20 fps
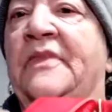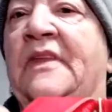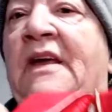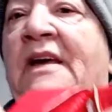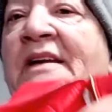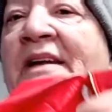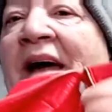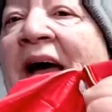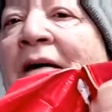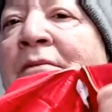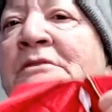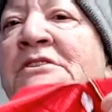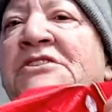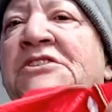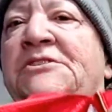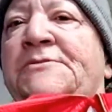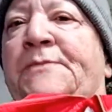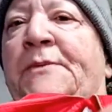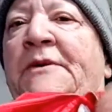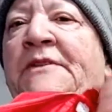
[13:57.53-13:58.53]
And I would
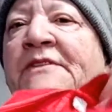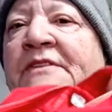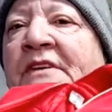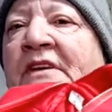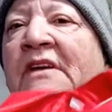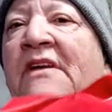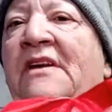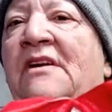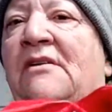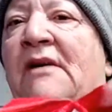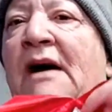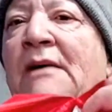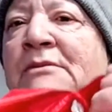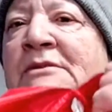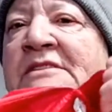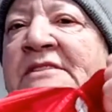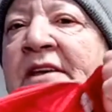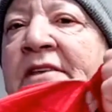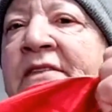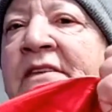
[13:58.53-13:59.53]
just put, you know, I
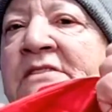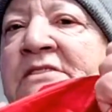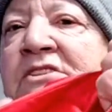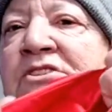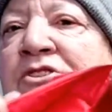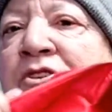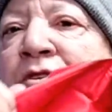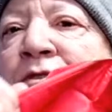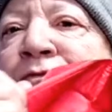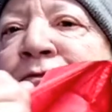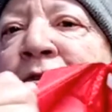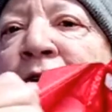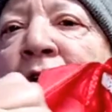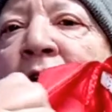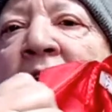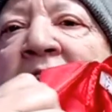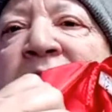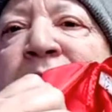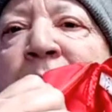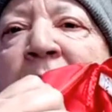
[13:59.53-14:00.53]
would say this is good for
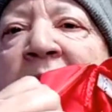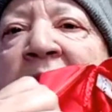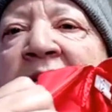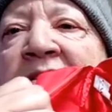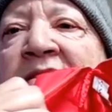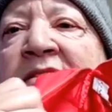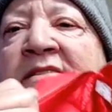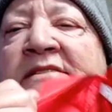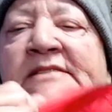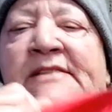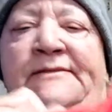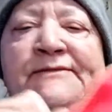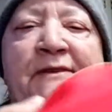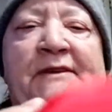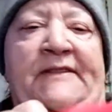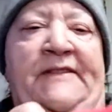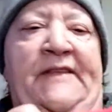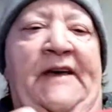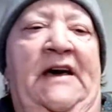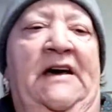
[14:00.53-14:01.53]
cosmetics and stuff
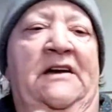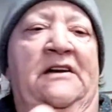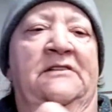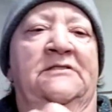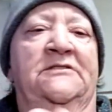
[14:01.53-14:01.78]
like that.